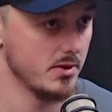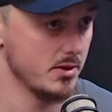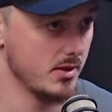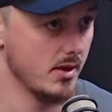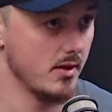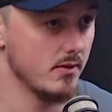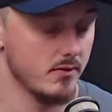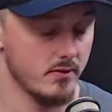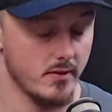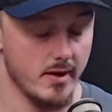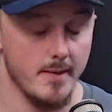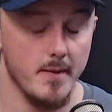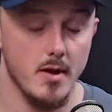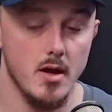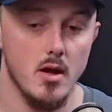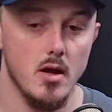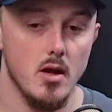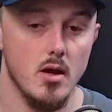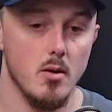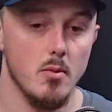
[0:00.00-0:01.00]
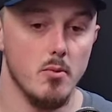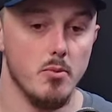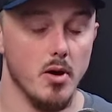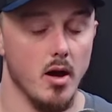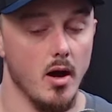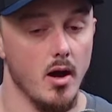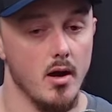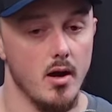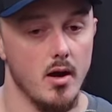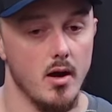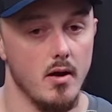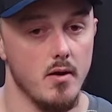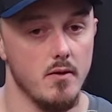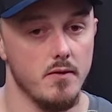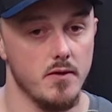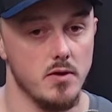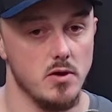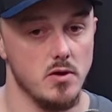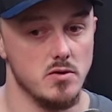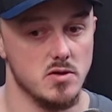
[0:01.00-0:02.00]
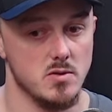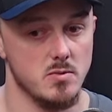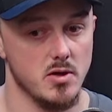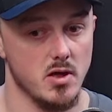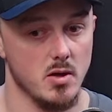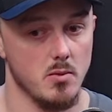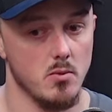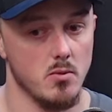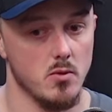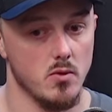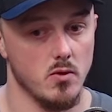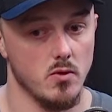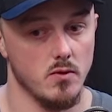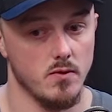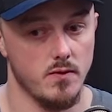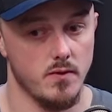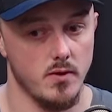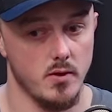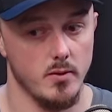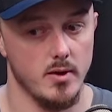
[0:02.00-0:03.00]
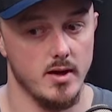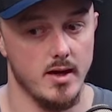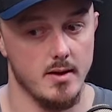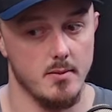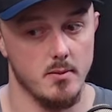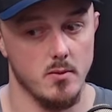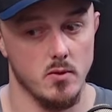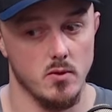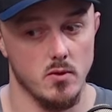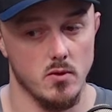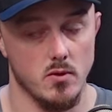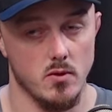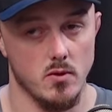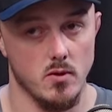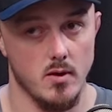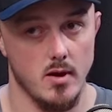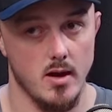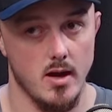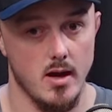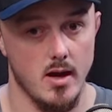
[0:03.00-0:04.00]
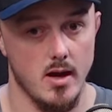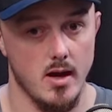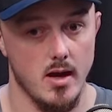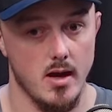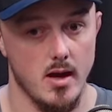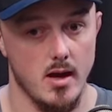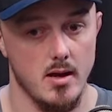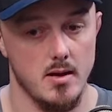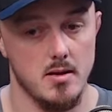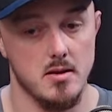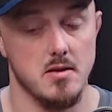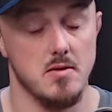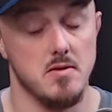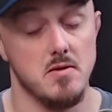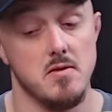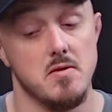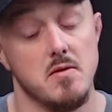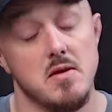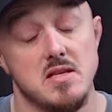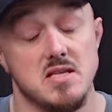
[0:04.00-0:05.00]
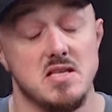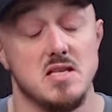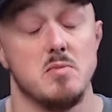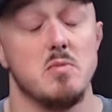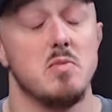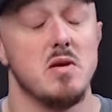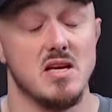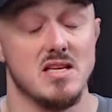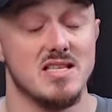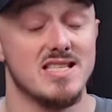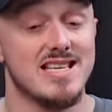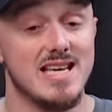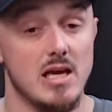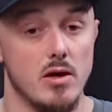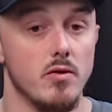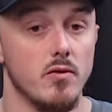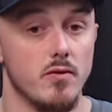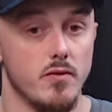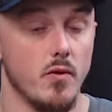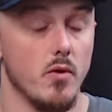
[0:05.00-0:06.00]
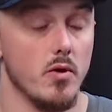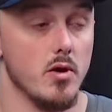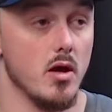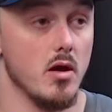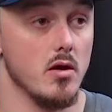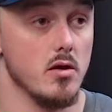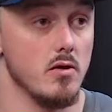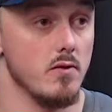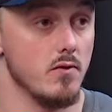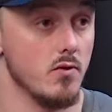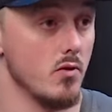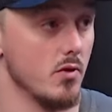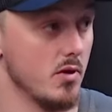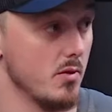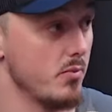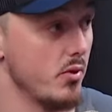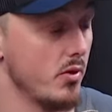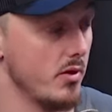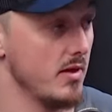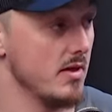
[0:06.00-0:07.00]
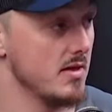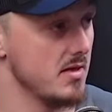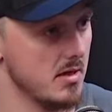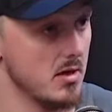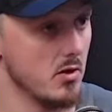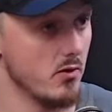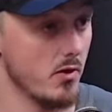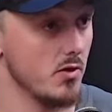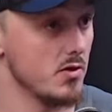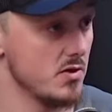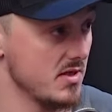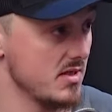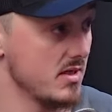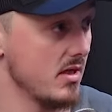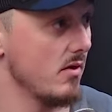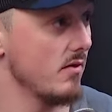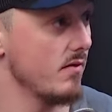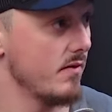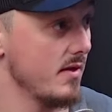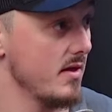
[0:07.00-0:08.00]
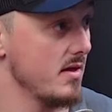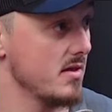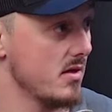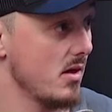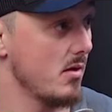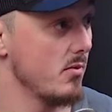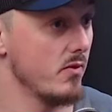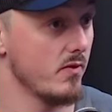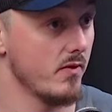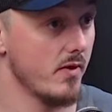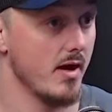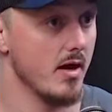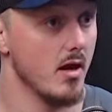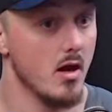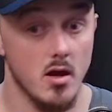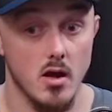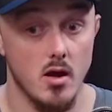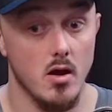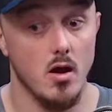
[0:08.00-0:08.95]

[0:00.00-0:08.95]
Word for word: of stuff, right? But for you to become more fluent and more is to be a skill for you, you've got to engross yourself in this type of like,